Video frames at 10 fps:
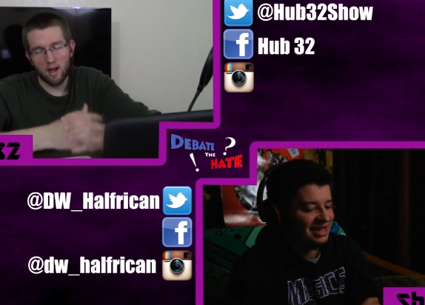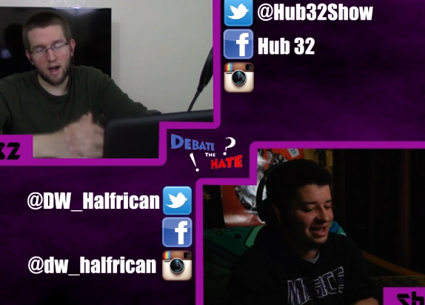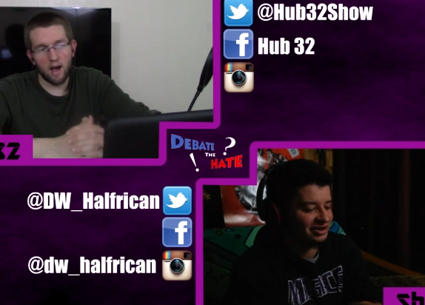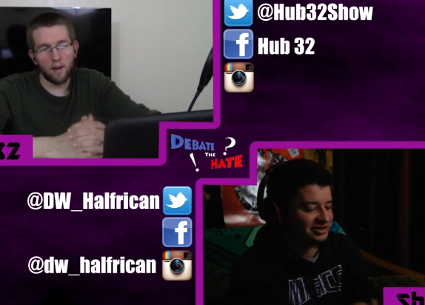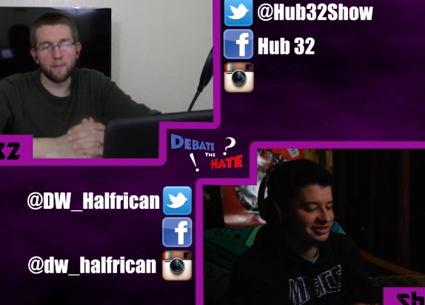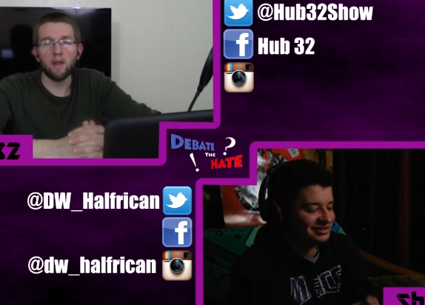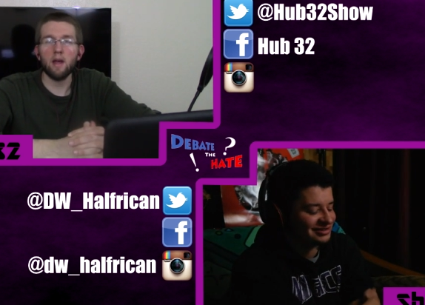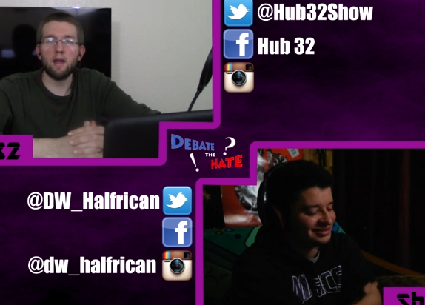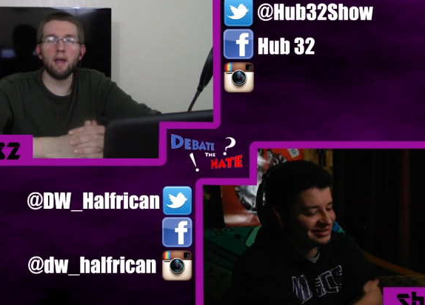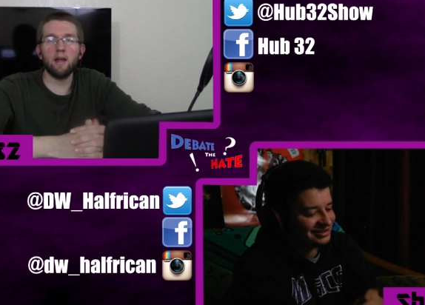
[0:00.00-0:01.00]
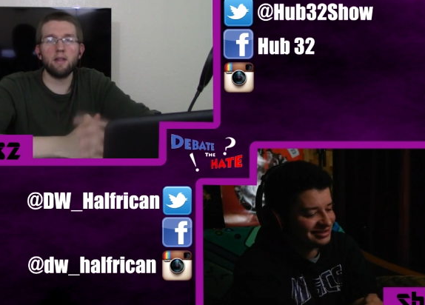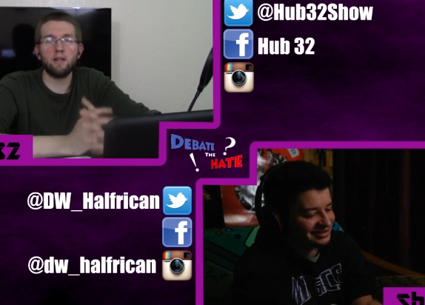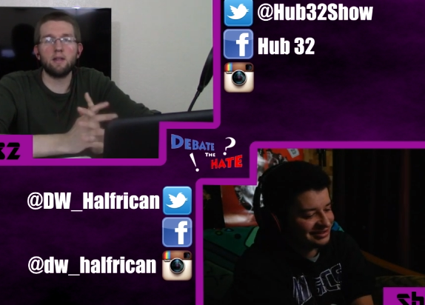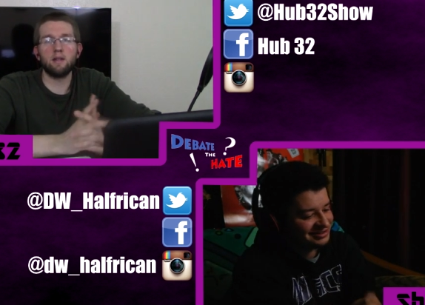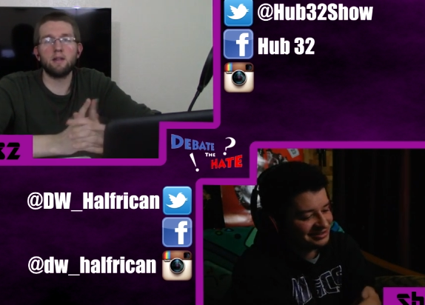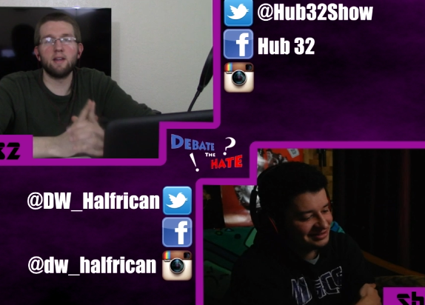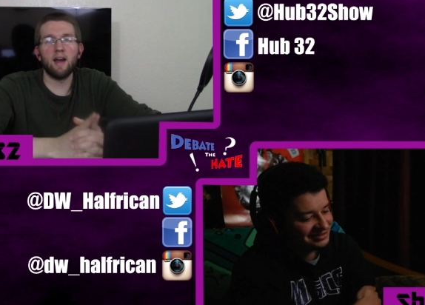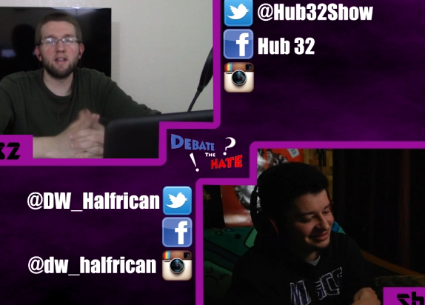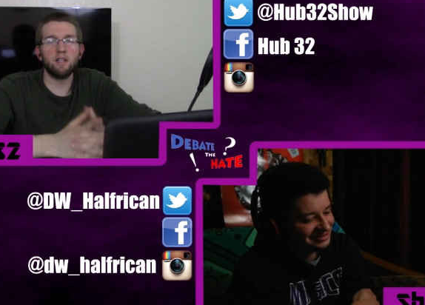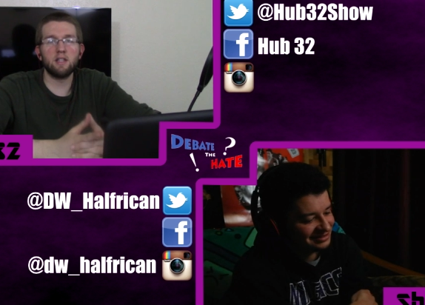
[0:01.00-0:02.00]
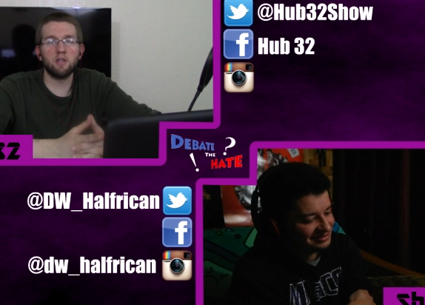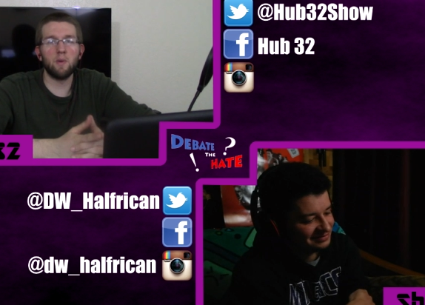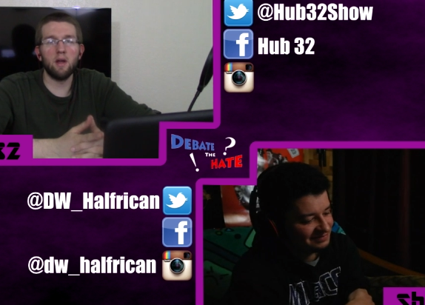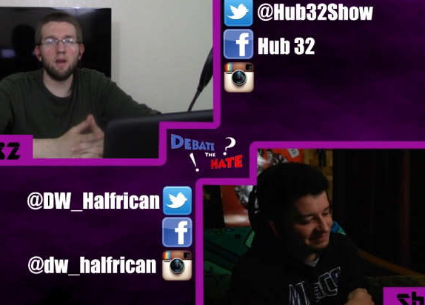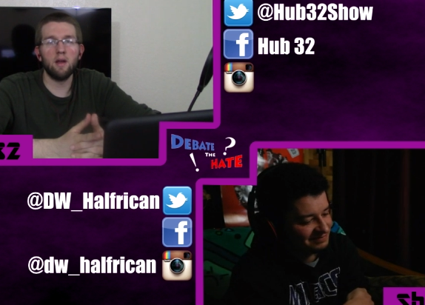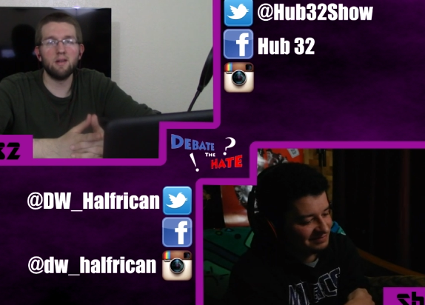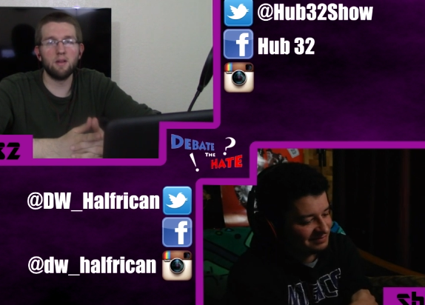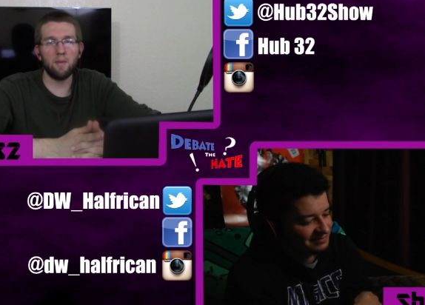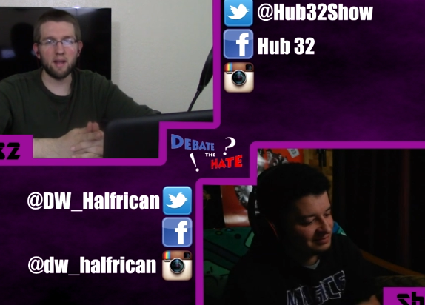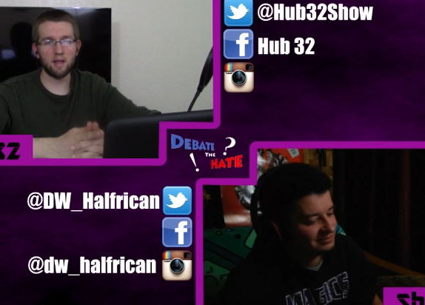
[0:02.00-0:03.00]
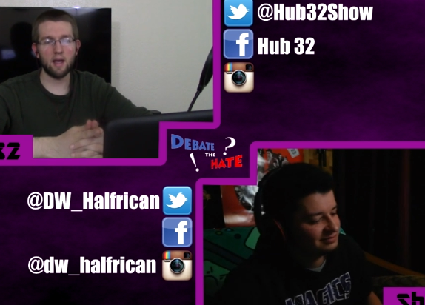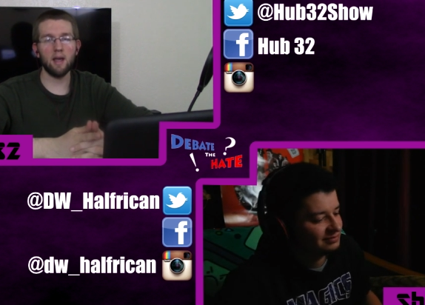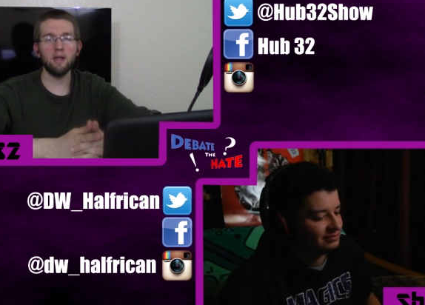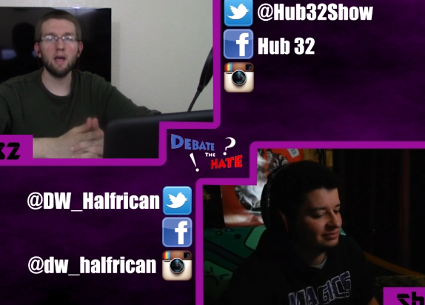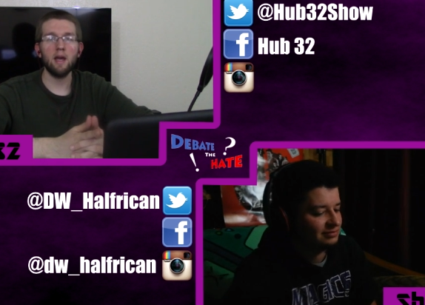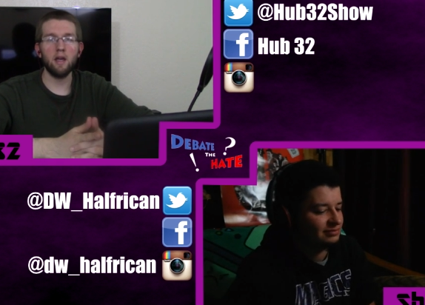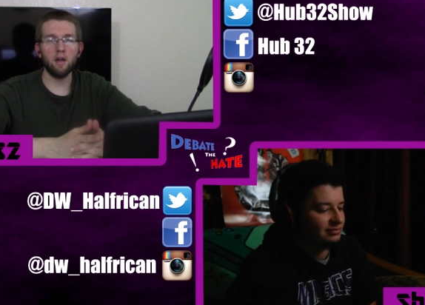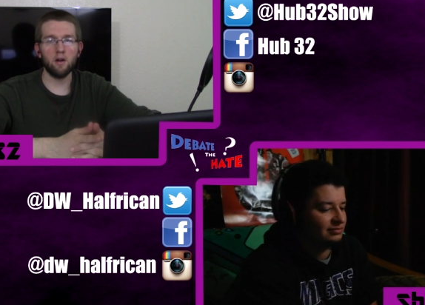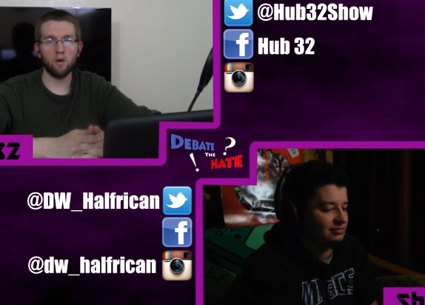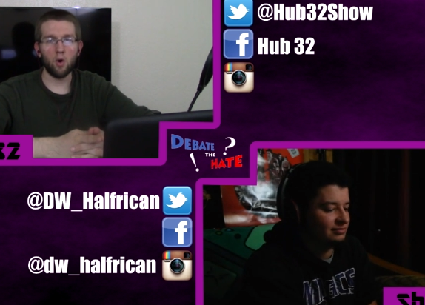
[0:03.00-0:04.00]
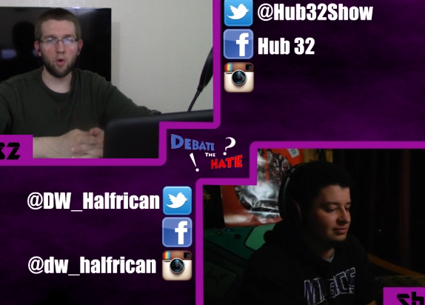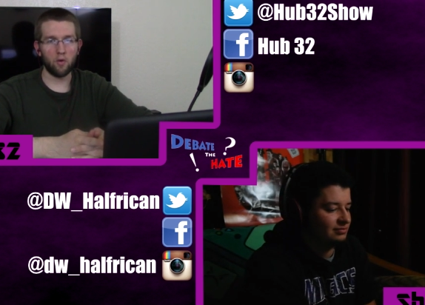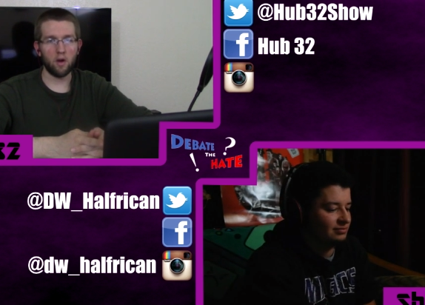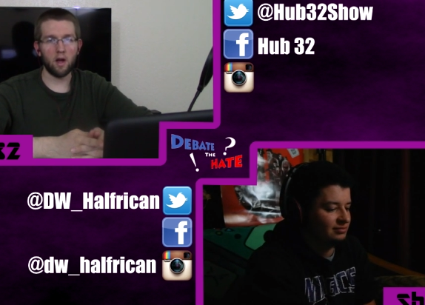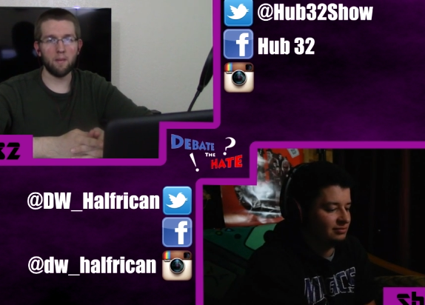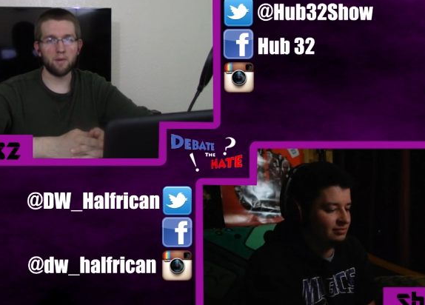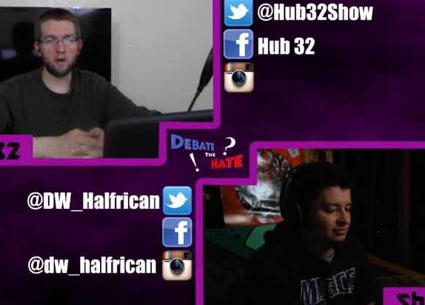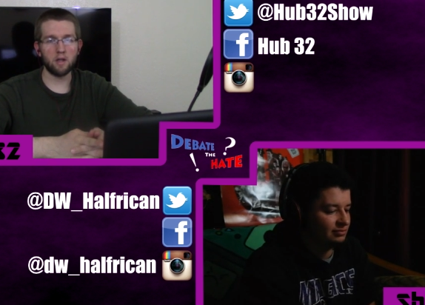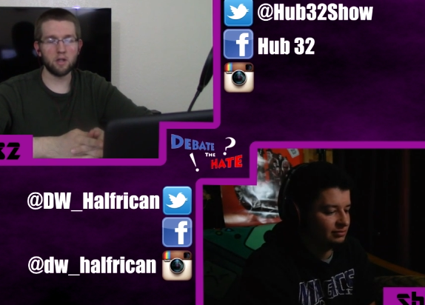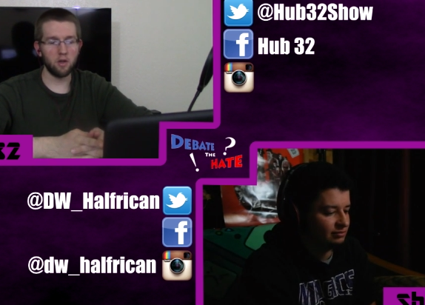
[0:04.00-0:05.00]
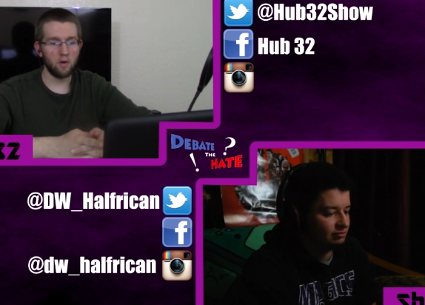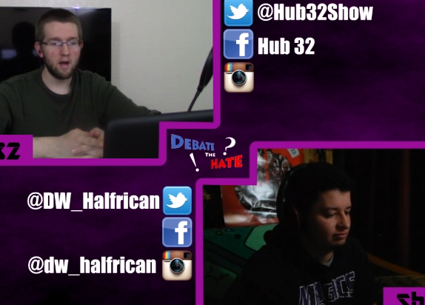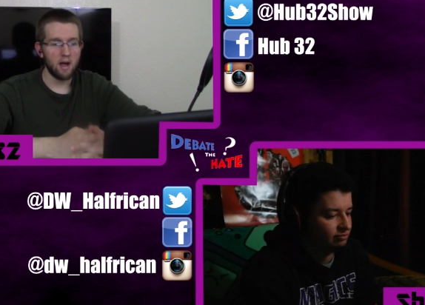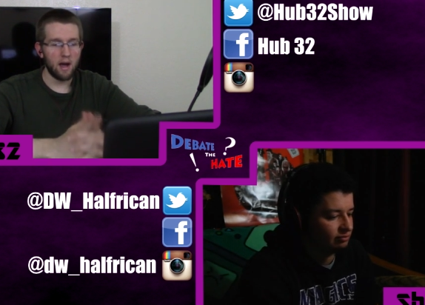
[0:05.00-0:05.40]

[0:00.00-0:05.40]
Speaker 1: Um, again, guys, this has been Debate the Hate here over at Hub 32,